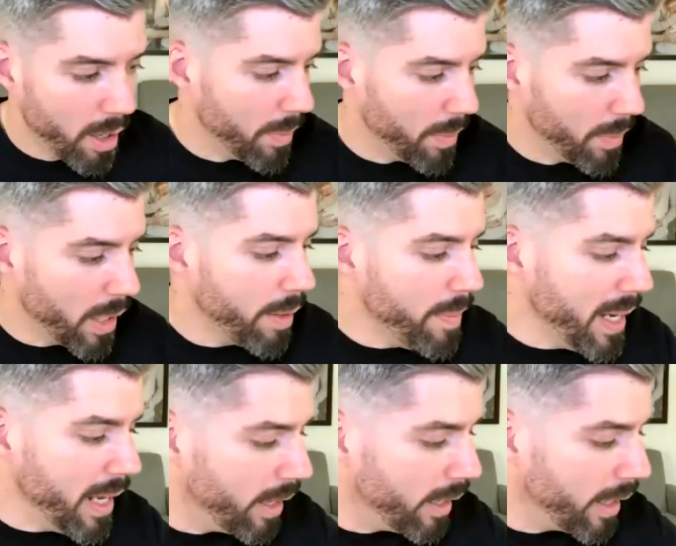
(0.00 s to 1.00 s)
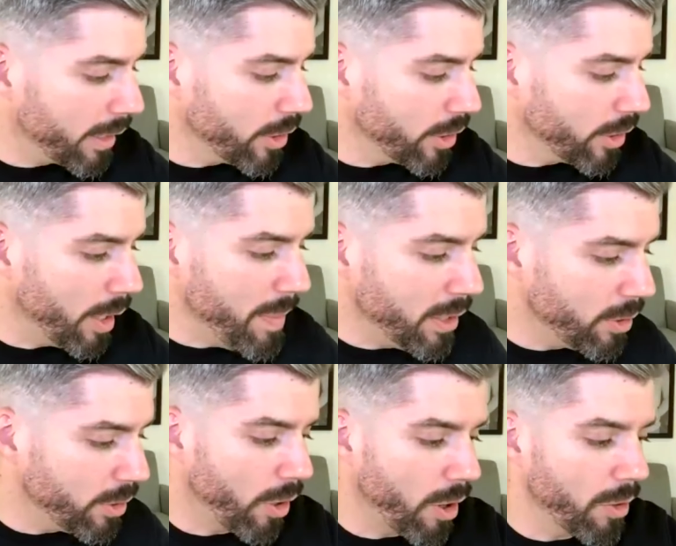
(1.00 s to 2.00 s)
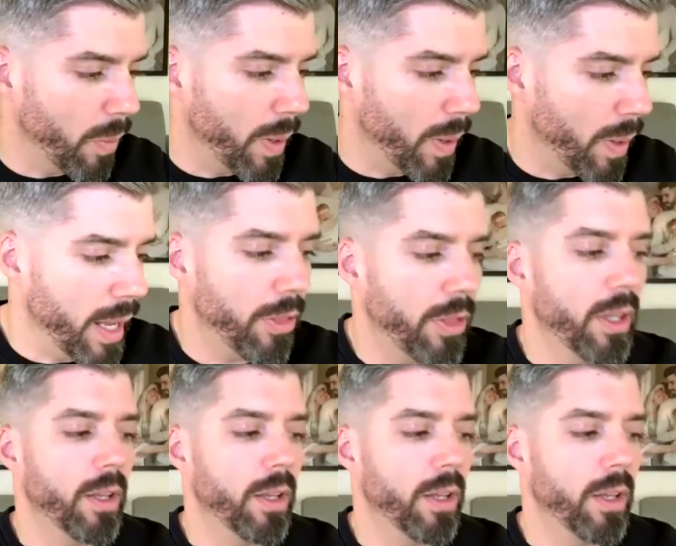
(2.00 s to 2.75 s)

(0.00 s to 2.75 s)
Let me start with,